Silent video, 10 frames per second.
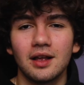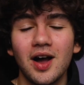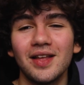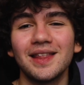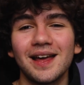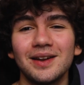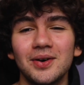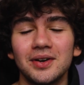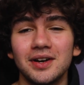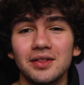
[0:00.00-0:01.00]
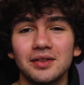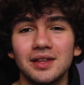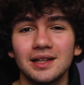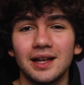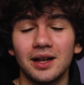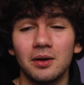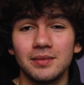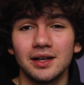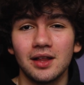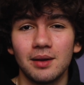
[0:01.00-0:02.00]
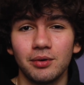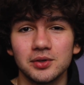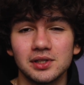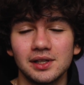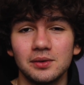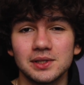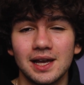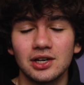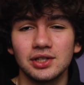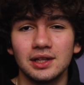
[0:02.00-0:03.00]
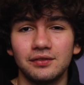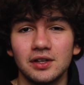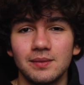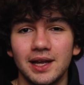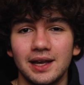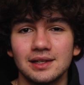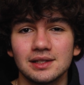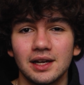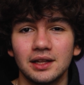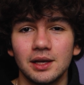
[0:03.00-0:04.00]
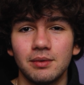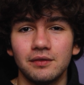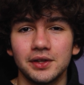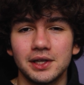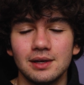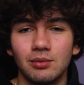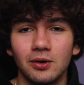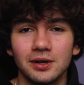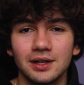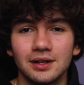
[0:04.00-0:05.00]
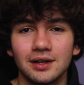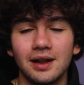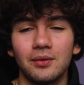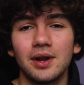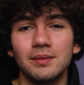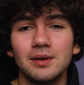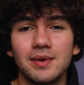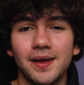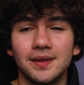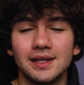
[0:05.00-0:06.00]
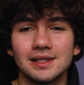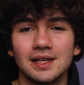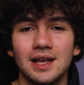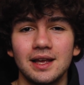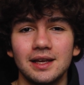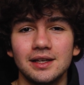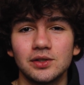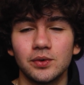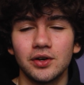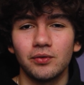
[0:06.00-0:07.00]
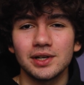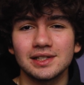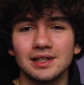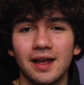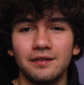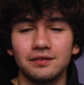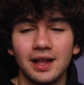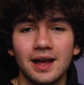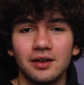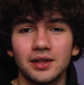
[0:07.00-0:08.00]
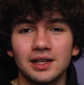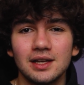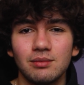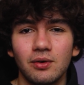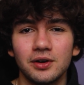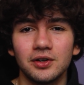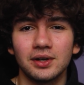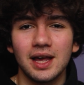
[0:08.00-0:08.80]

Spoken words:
On that note, another thing that helped me a lot personally was actually lifting my hands slightly above the keyboard. Now, what I mean by this is when your wrists lie flat on the keyboard, you're